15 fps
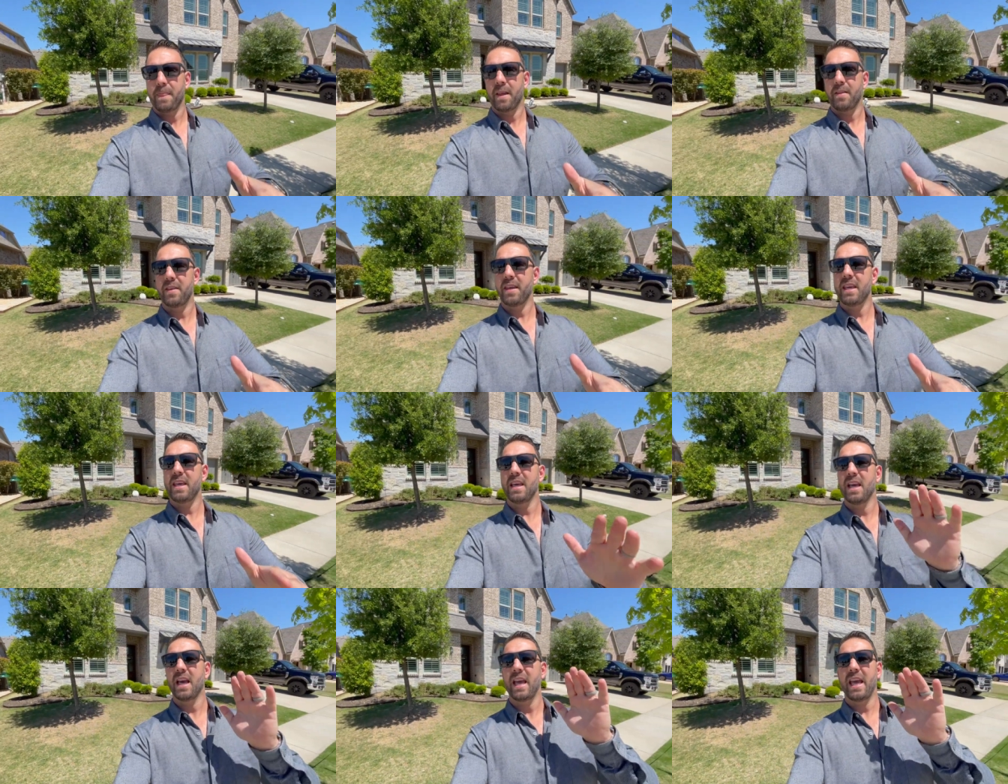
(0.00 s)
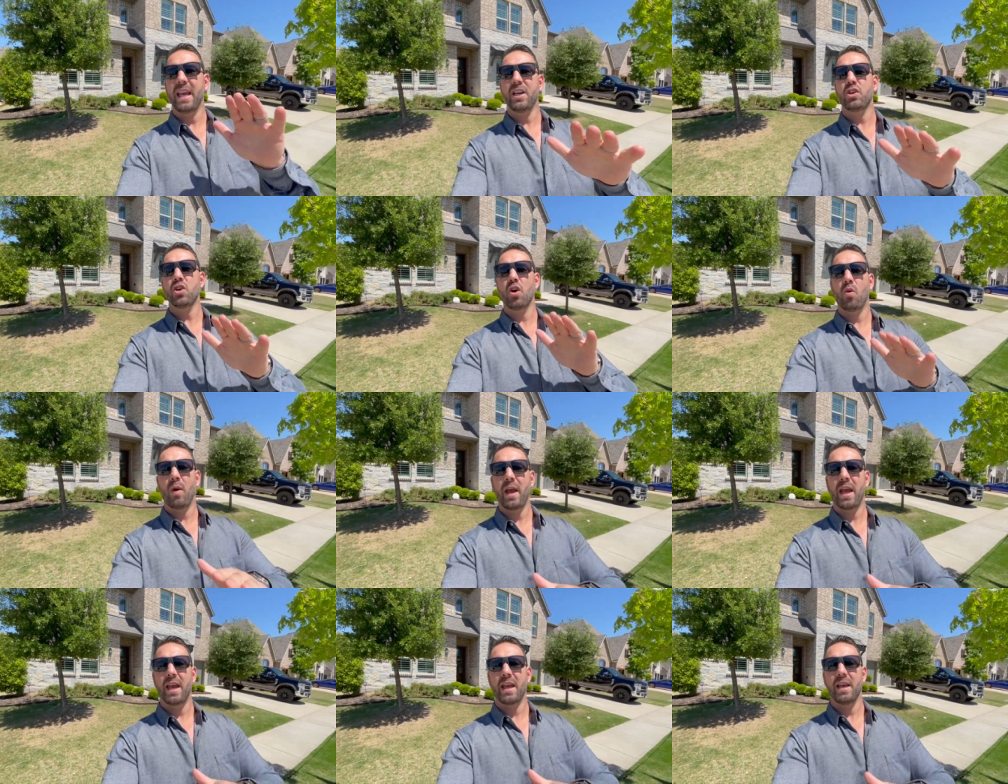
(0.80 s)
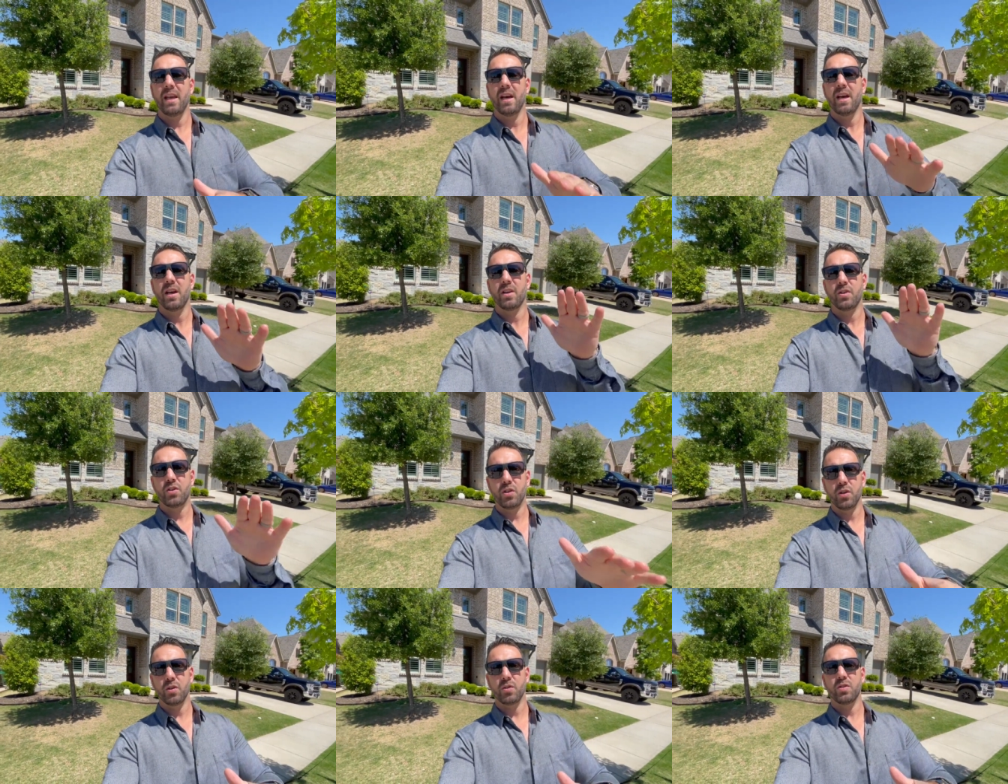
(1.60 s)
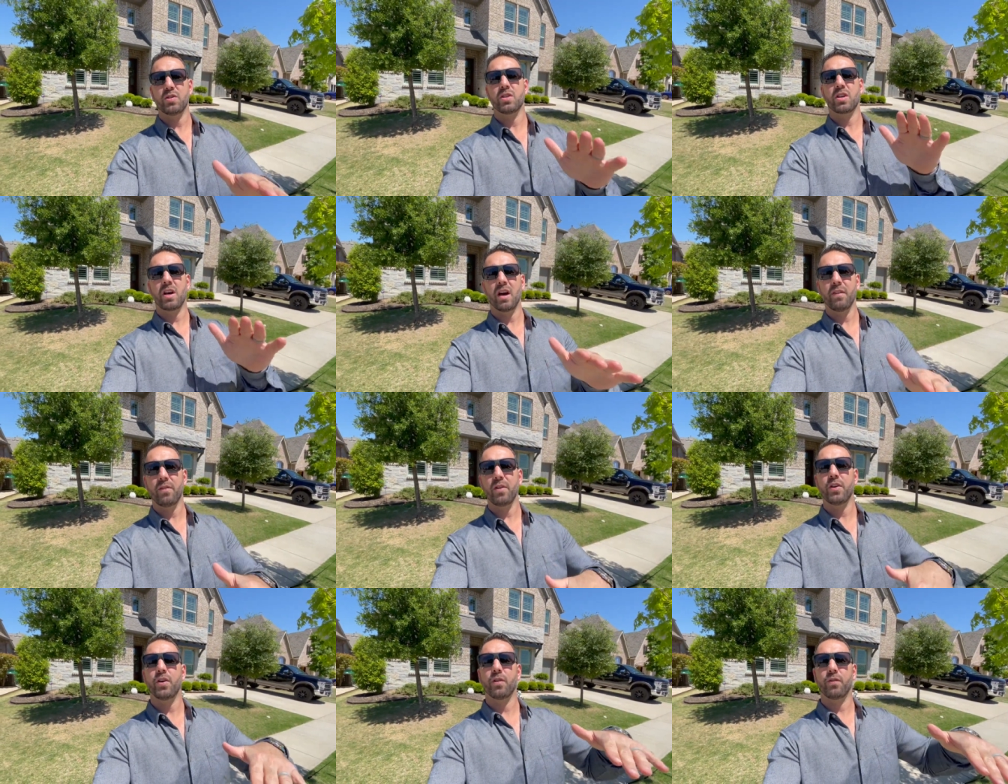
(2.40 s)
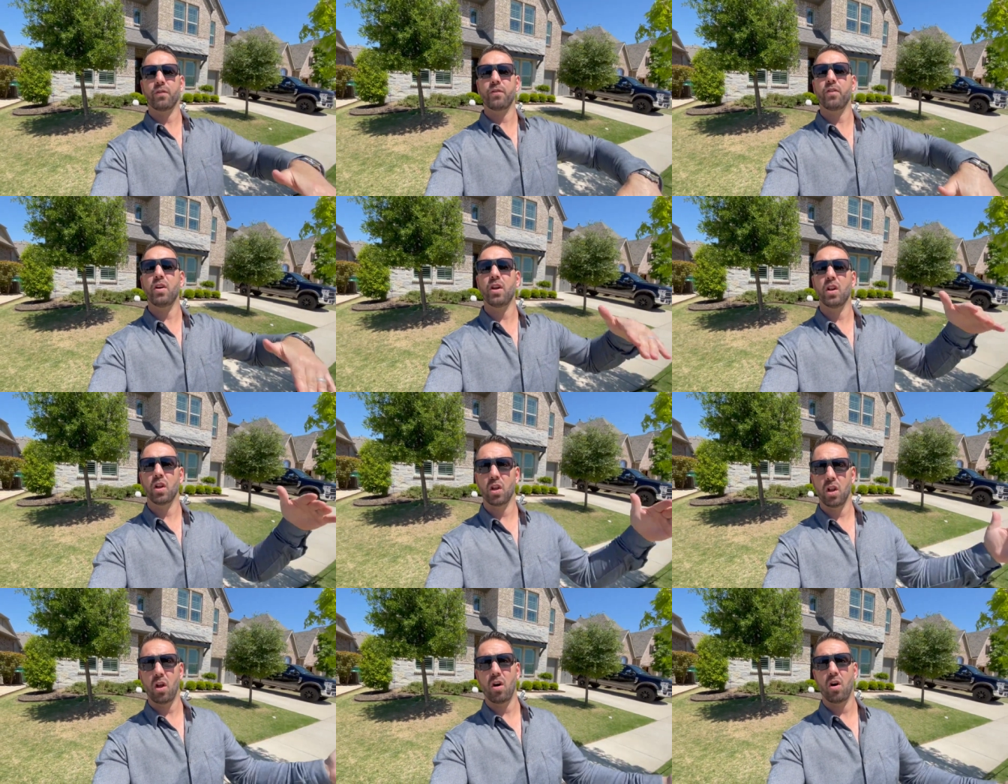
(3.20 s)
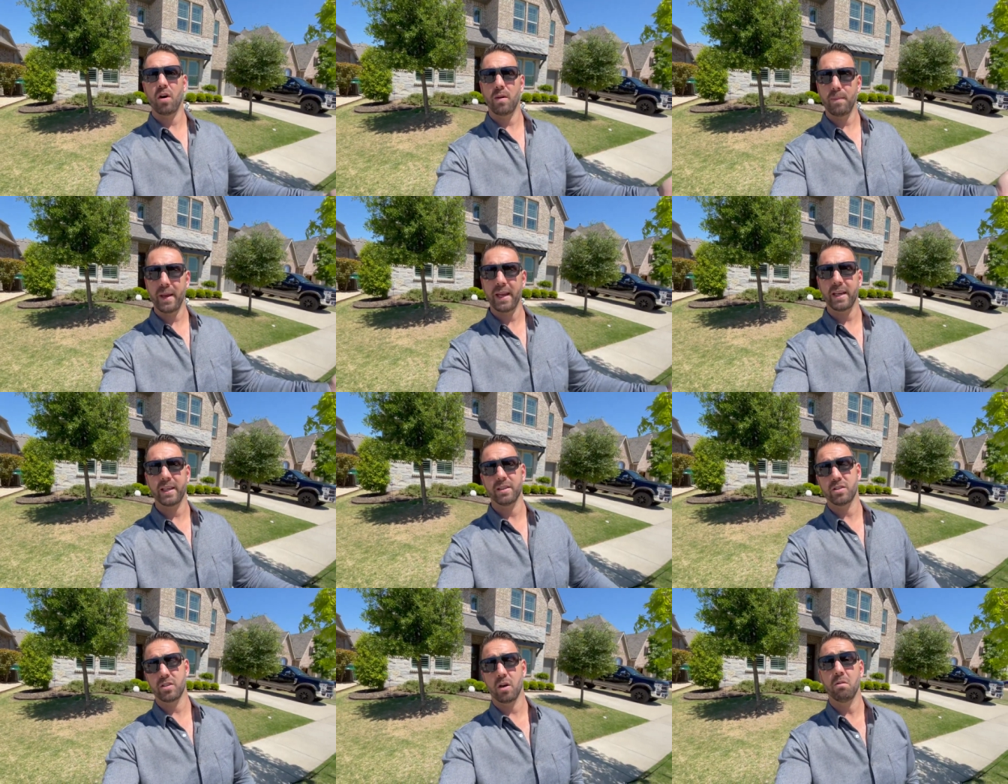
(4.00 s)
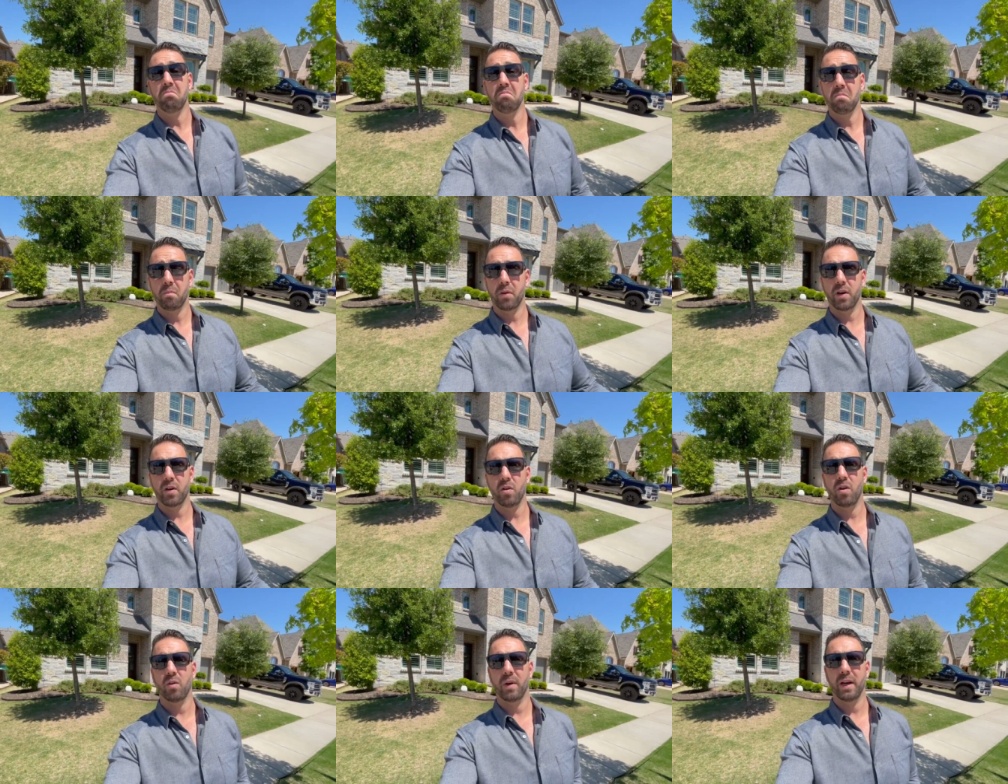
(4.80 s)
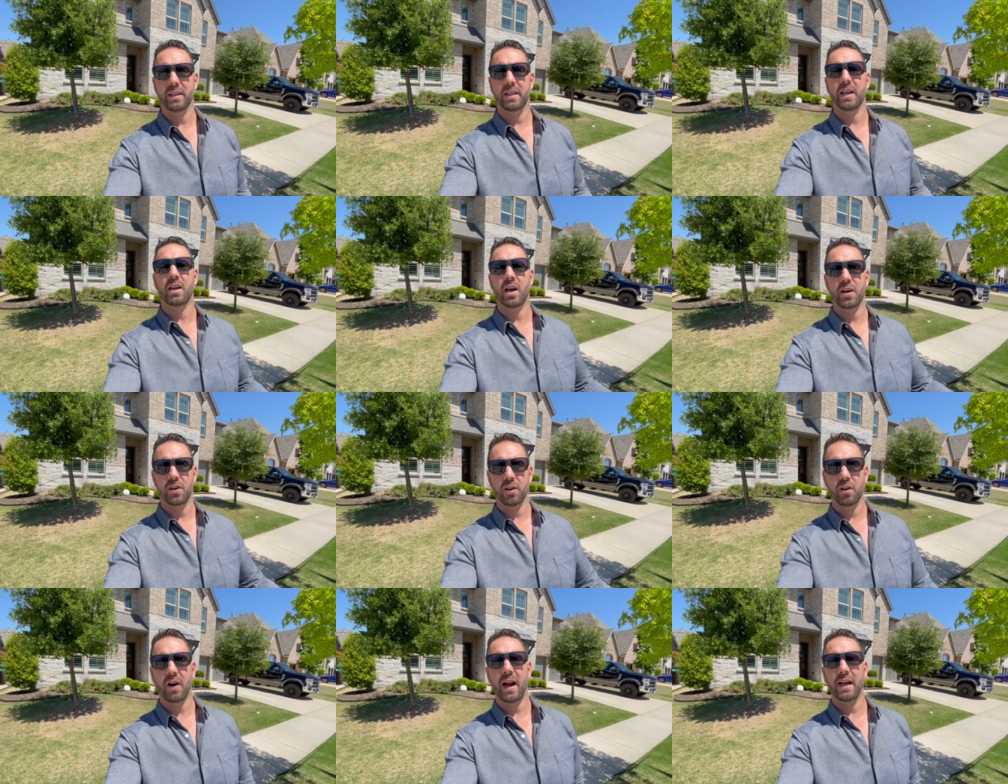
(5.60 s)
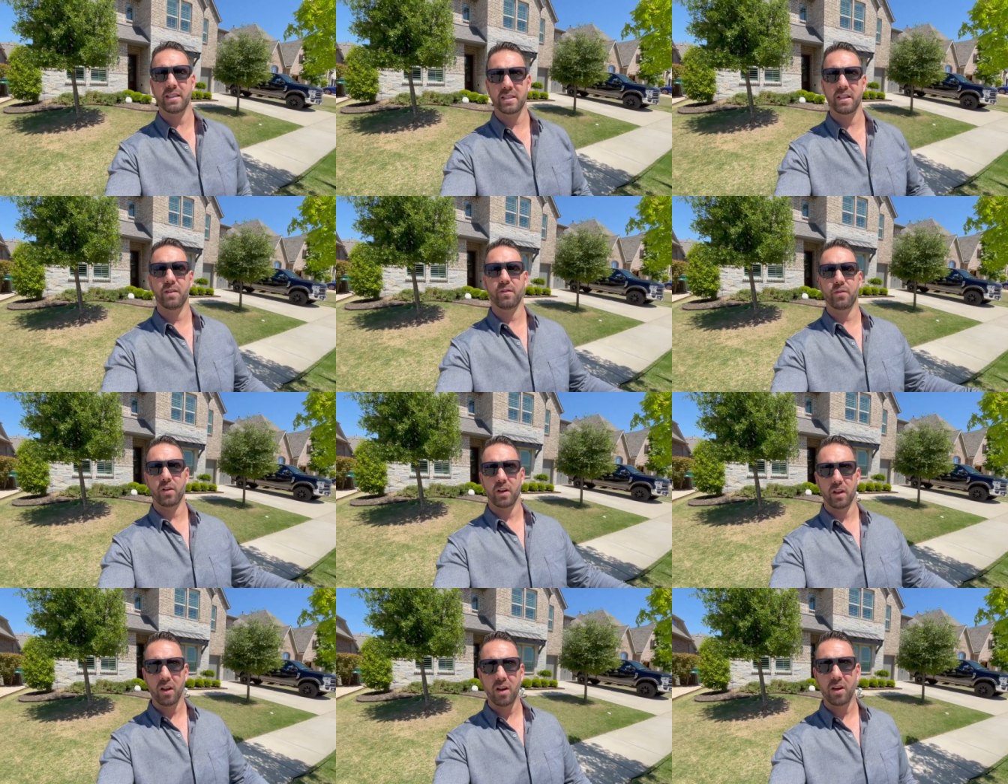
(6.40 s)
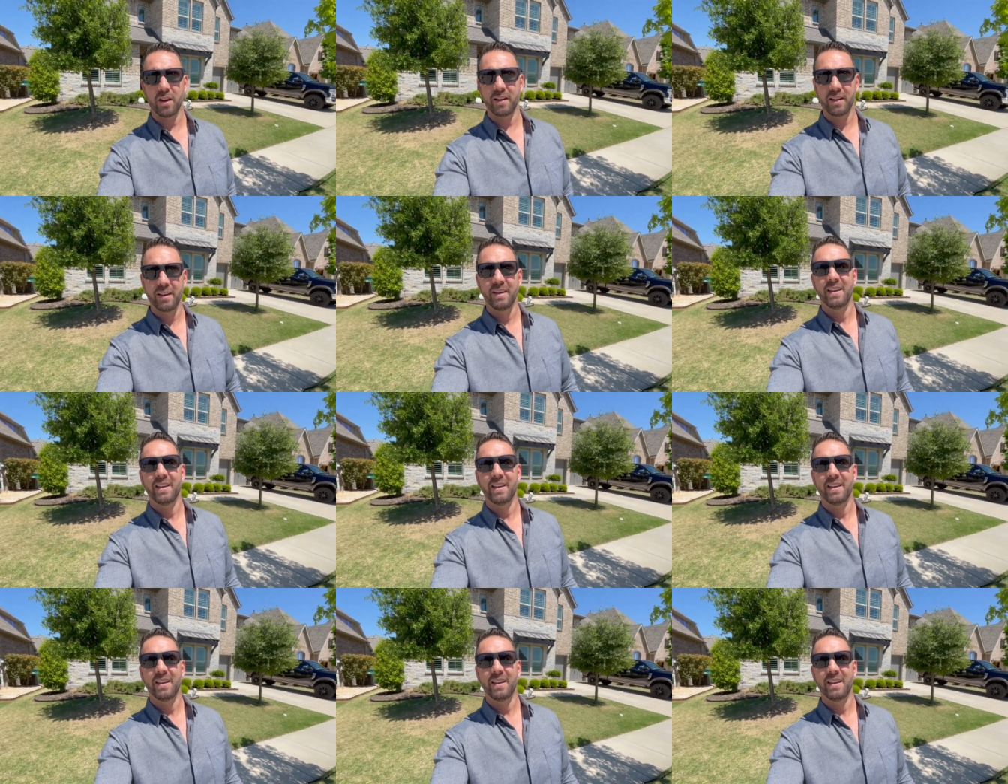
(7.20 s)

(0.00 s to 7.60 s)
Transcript: the HOA dues cover your front lawn maintenance. So pretty cool, right? They cut your grass in the front lawn.